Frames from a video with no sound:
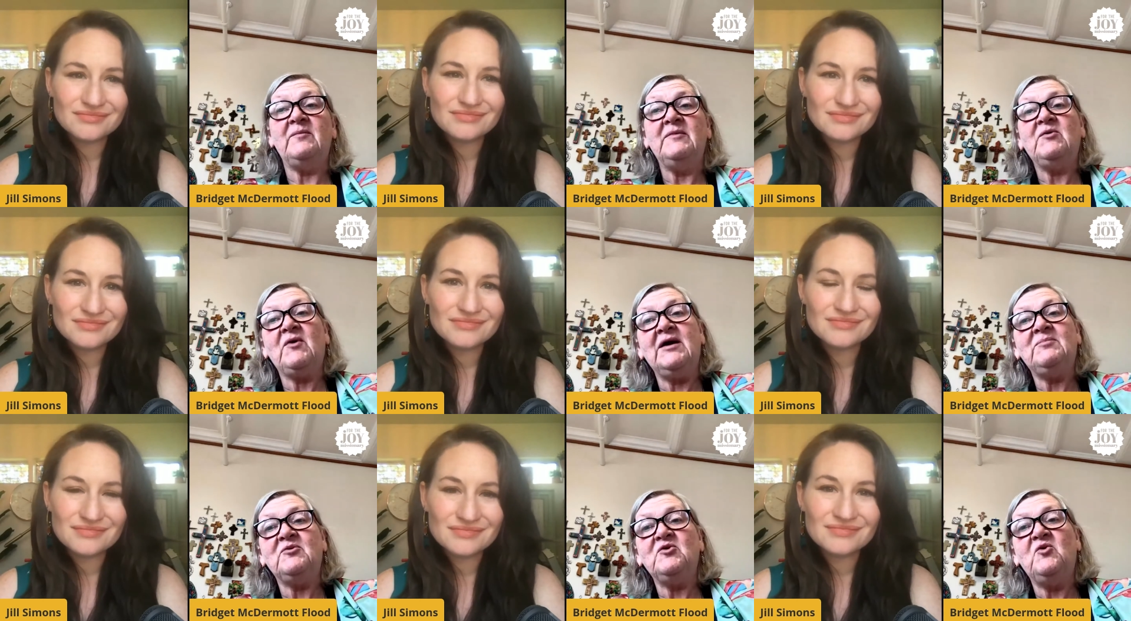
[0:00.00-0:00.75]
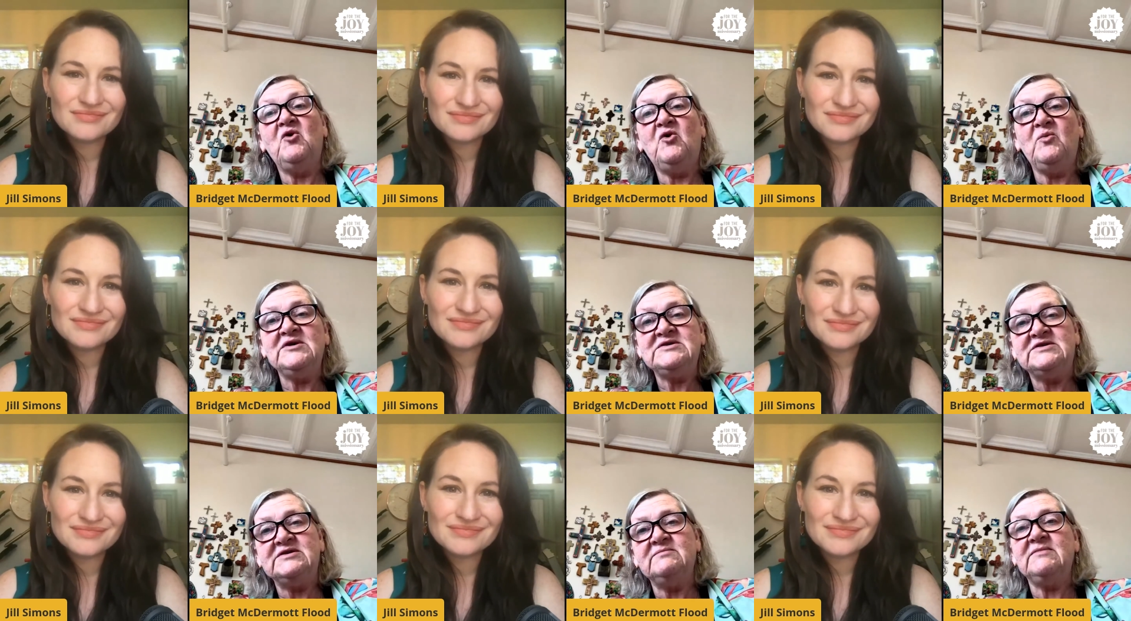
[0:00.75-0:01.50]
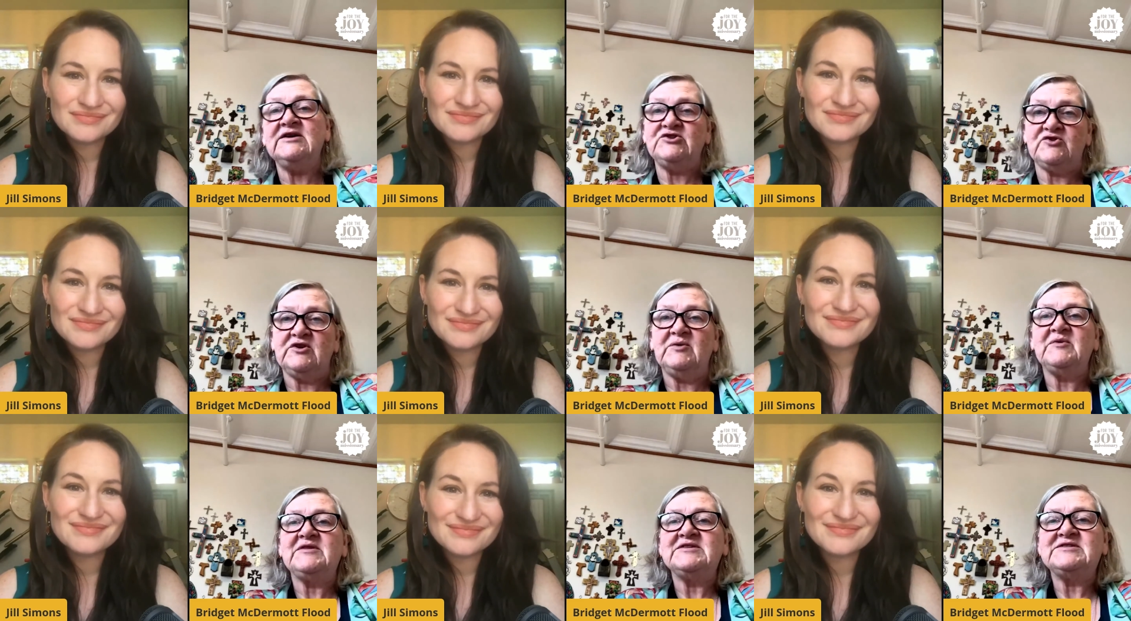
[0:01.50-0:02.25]
Speaker 1: me write Blue Hole Wisdom My Journey
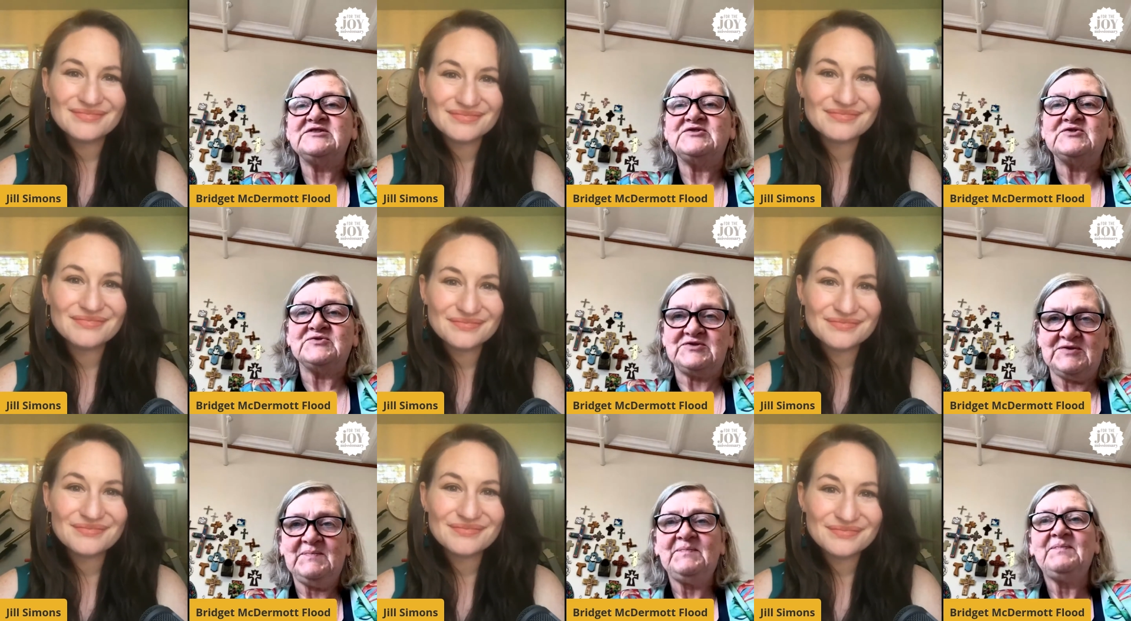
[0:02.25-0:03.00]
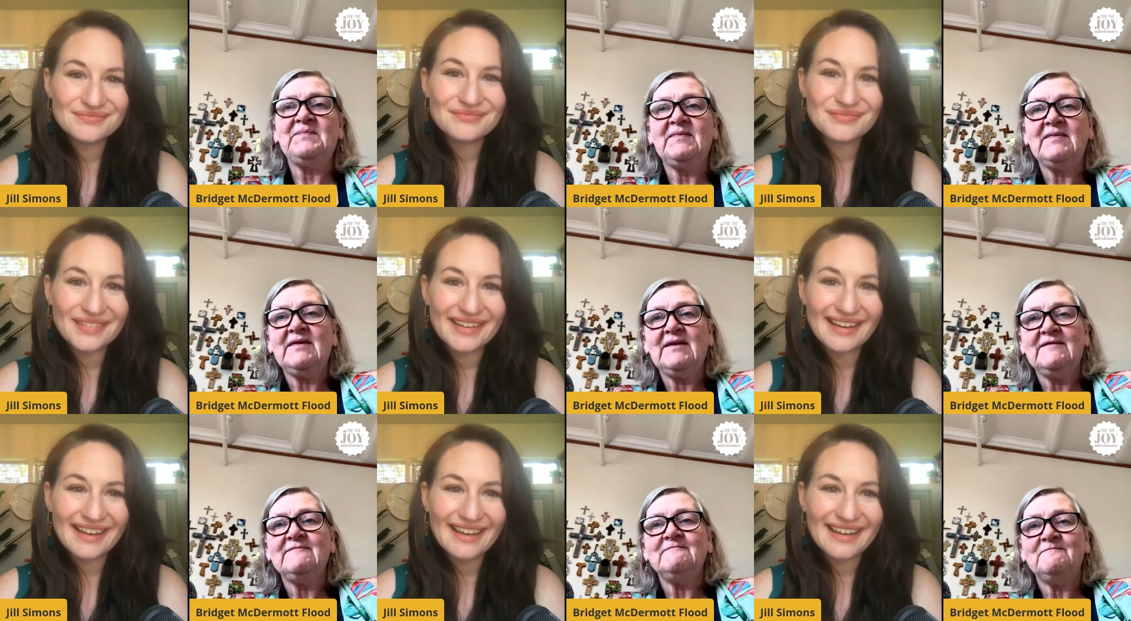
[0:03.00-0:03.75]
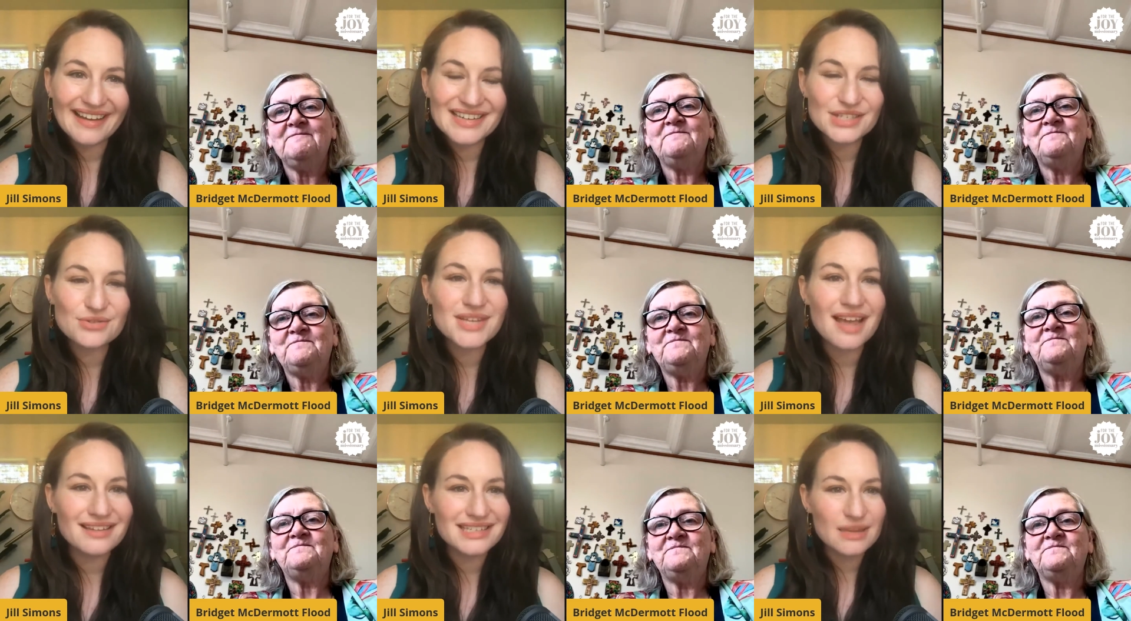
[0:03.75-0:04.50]
with the Sisters.
Speaker 2: Yeah. So
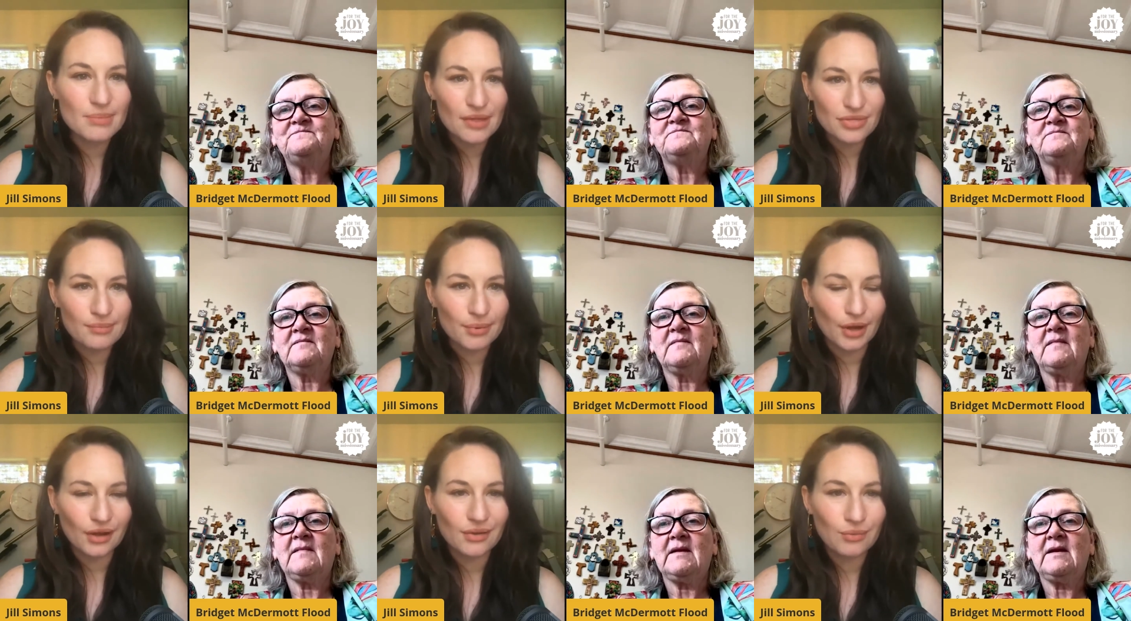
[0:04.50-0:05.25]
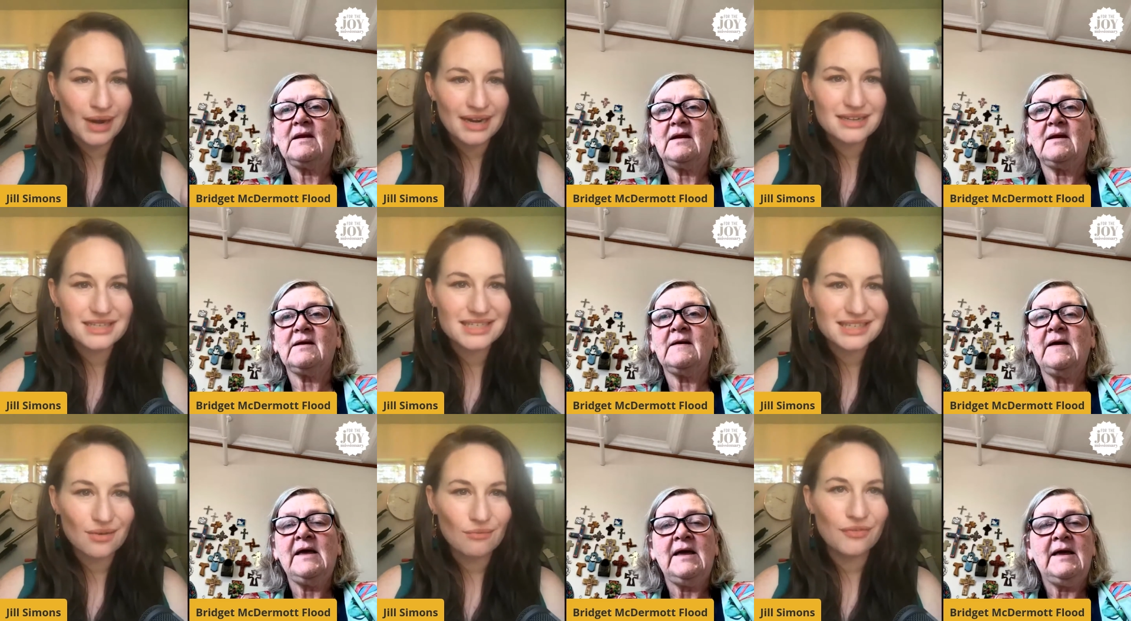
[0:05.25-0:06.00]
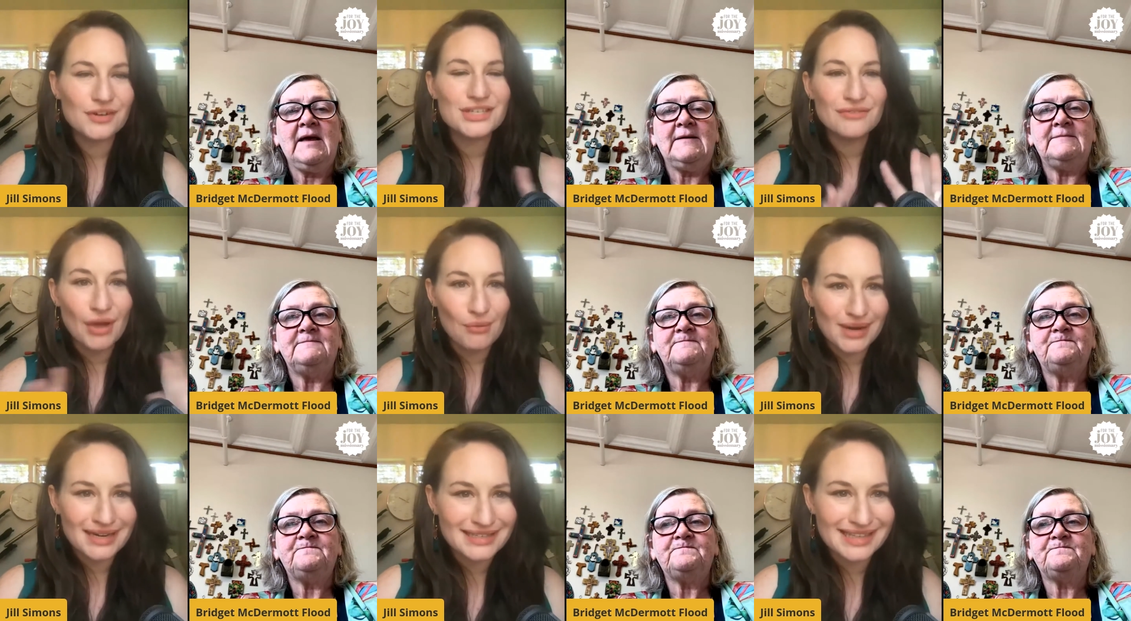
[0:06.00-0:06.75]
tell us about the book. What is, first of all,
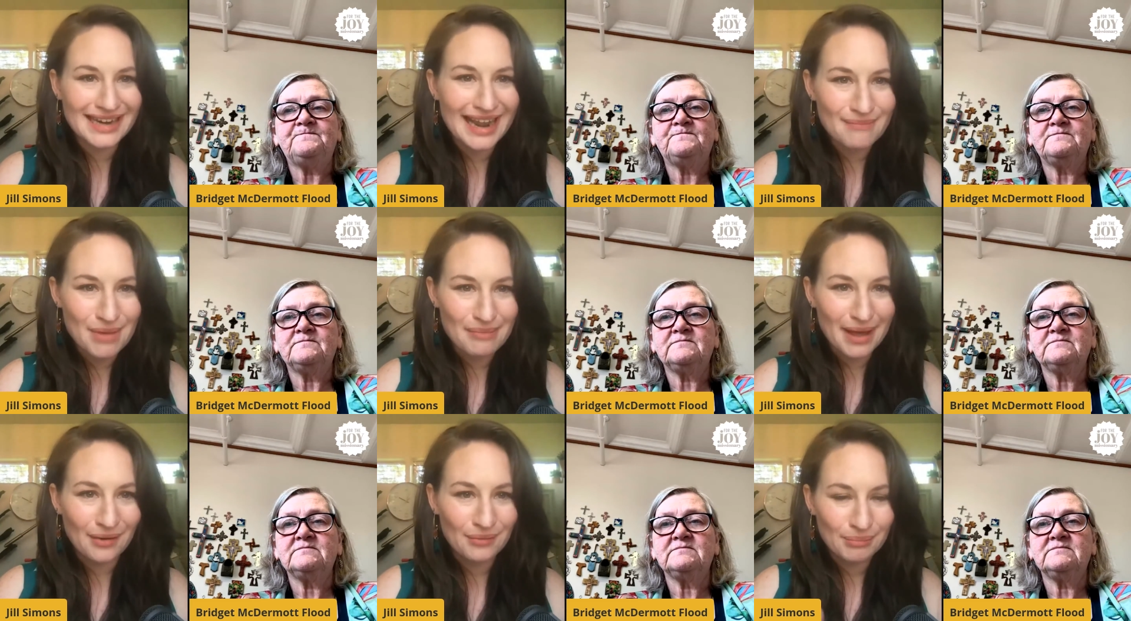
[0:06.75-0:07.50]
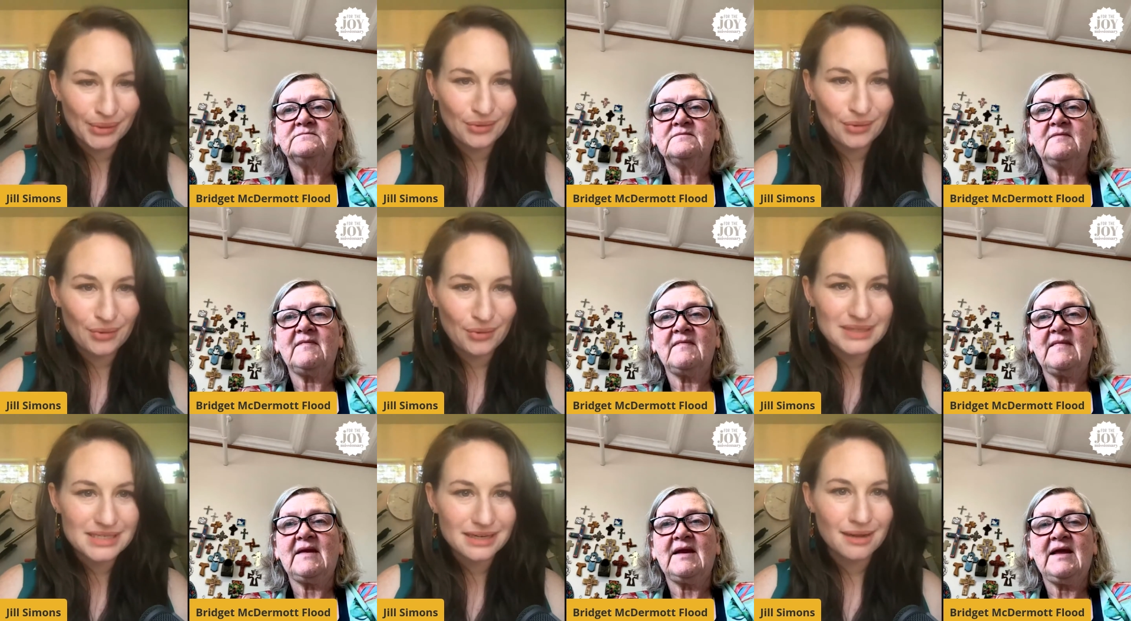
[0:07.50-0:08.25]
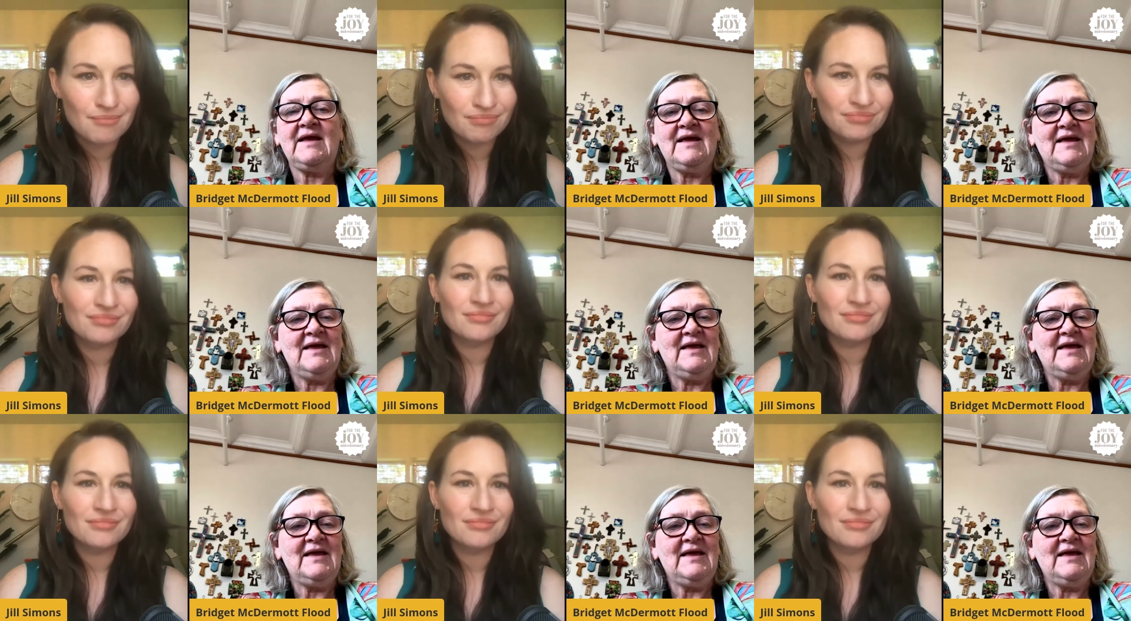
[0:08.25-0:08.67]
what is the name about? Blue Hole Wisdom.